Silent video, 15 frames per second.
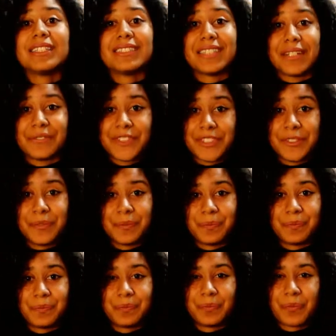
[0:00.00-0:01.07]
Seven,
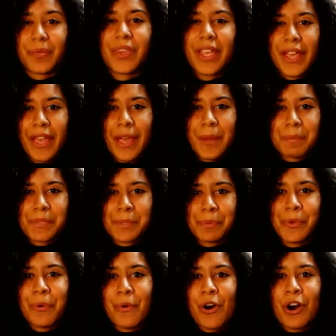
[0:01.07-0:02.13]

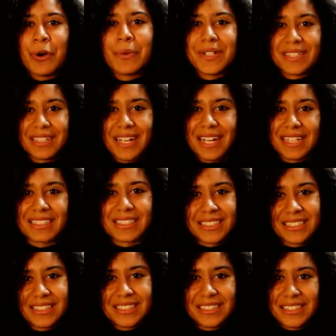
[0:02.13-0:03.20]
people always
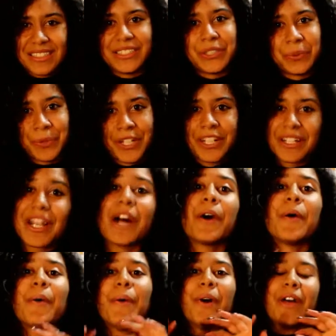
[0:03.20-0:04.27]
asking to see your work.
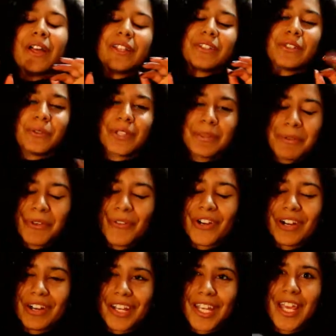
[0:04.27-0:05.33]
Now, don't get me
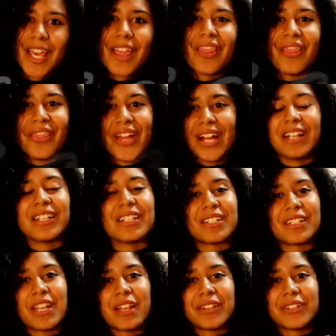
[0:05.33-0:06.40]
wrong, that
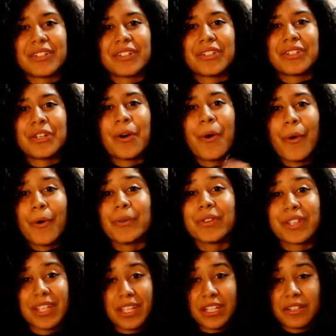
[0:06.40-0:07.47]
is
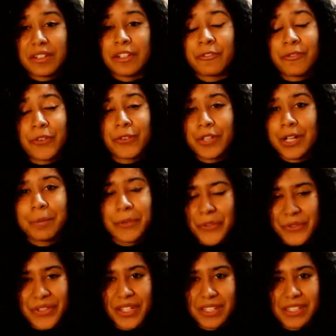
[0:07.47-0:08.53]
totally, it's a
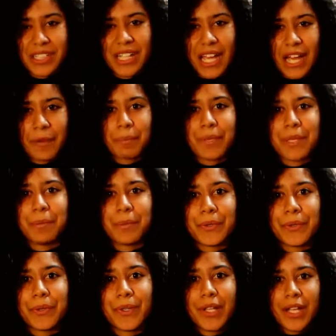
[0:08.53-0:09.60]
phenomenal thing to have
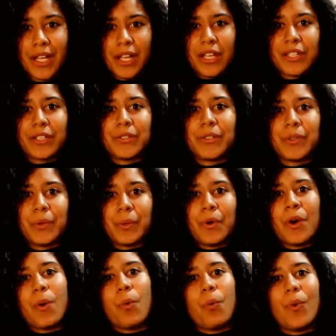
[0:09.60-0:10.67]
people, you know,
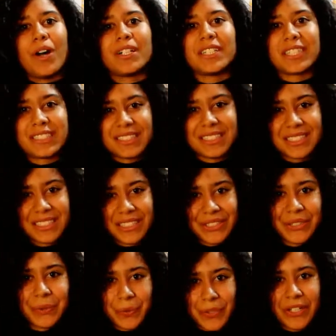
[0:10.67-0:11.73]
wanting to see
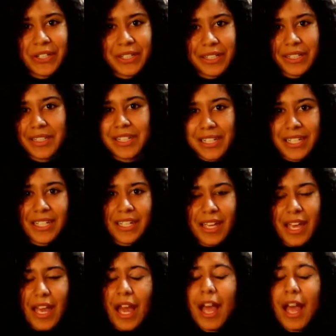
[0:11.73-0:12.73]
your work. Like,